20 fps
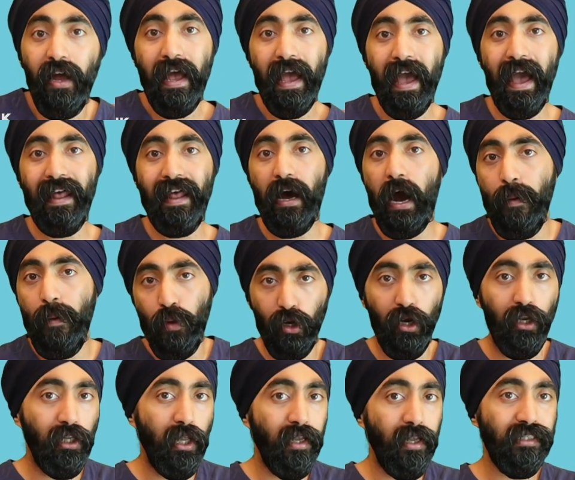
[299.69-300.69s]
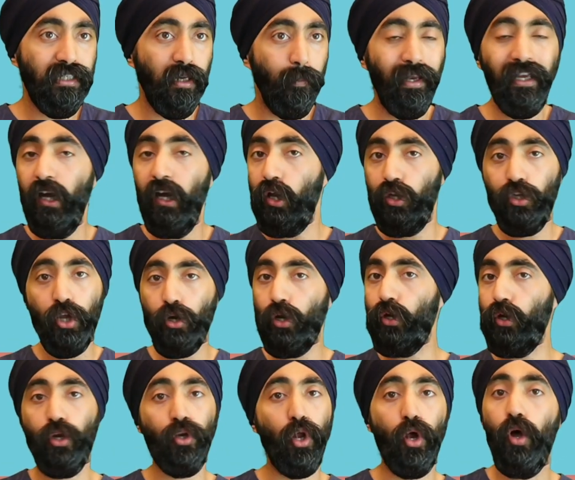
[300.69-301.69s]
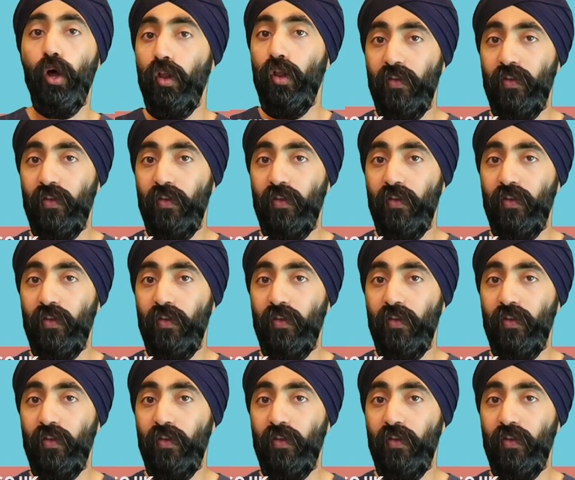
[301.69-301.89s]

and I'm not gonna learn something. No, no, no, no.